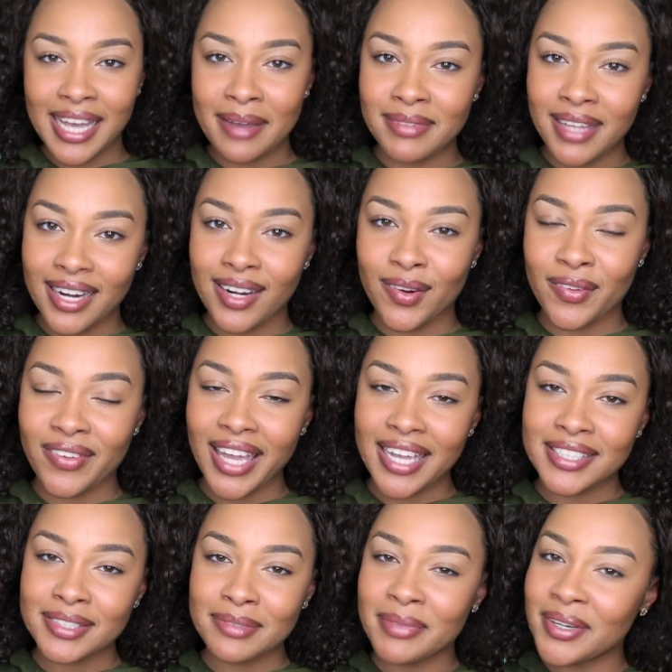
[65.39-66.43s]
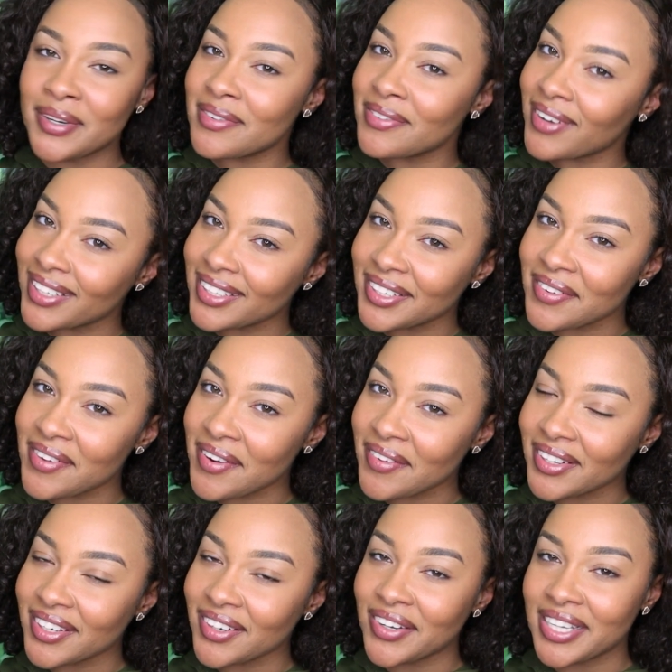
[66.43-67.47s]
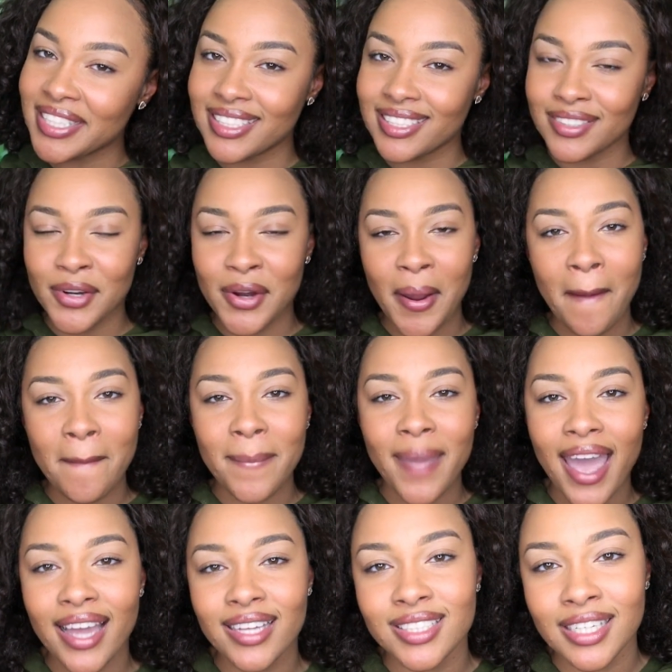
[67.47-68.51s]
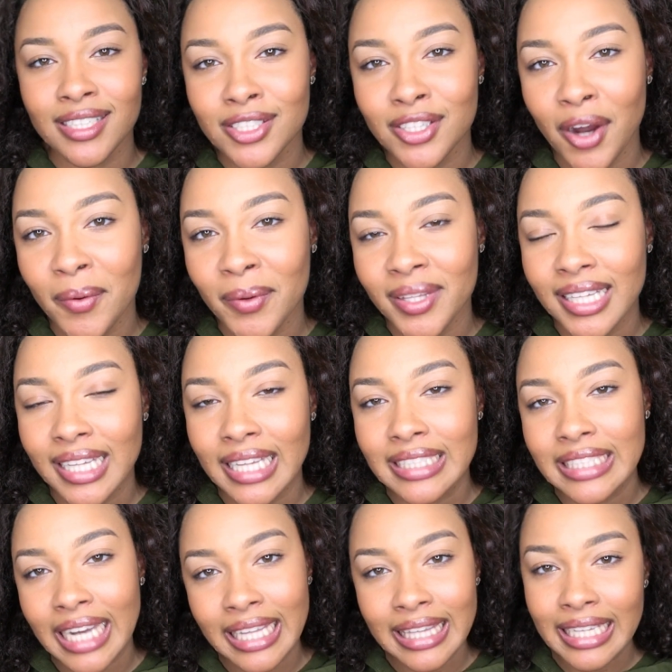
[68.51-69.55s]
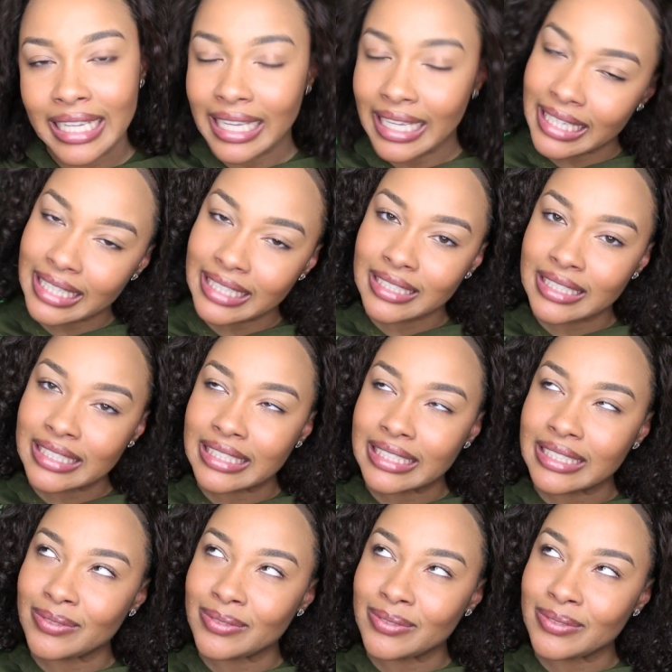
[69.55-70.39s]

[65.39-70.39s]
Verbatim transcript: tap that notification bell, follow your favorite girl on Instagram at JayShara with an at the end.